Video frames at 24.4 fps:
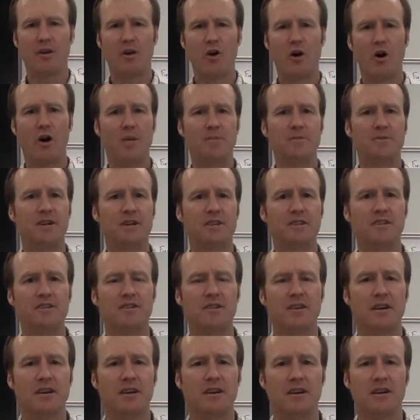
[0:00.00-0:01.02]
object,
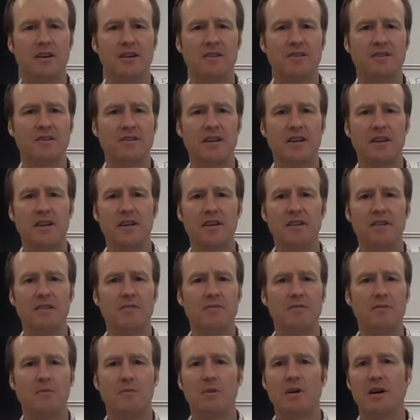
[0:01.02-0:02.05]
say,
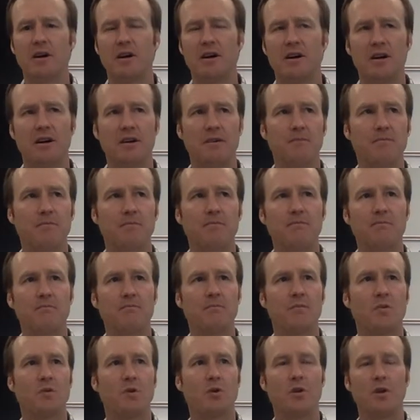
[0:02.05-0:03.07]

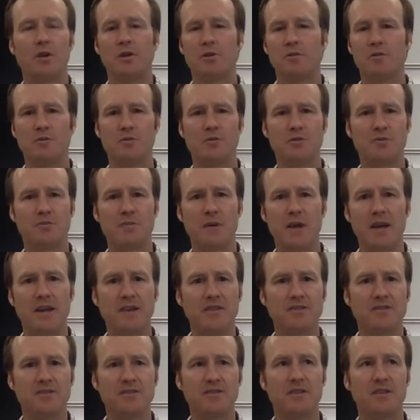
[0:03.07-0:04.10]
hurtling through
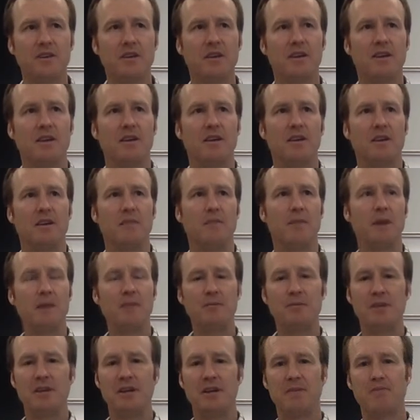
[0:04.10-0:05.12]
space, might
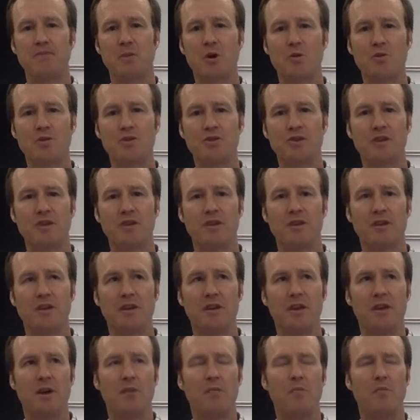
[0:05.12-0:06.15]
be in motion,
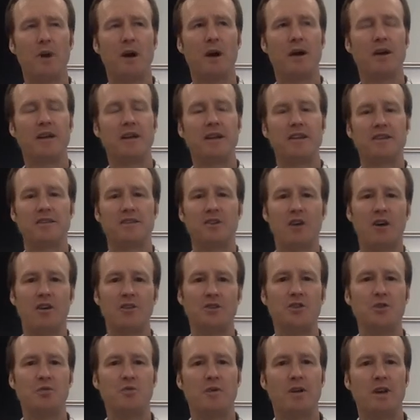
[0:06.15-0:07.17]
but it's
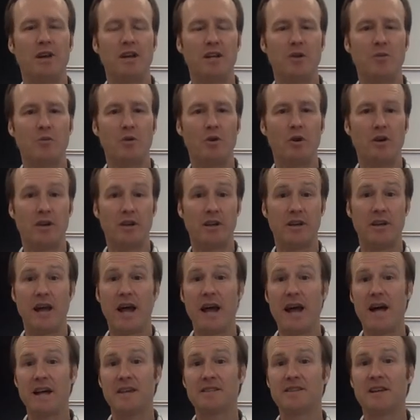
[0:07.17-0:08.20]
not doing any work. It
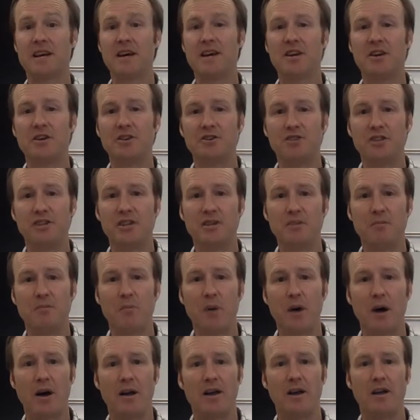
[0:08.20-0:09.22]
has energy,
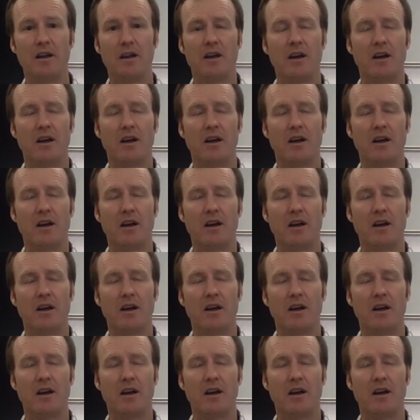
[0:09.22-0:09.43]
but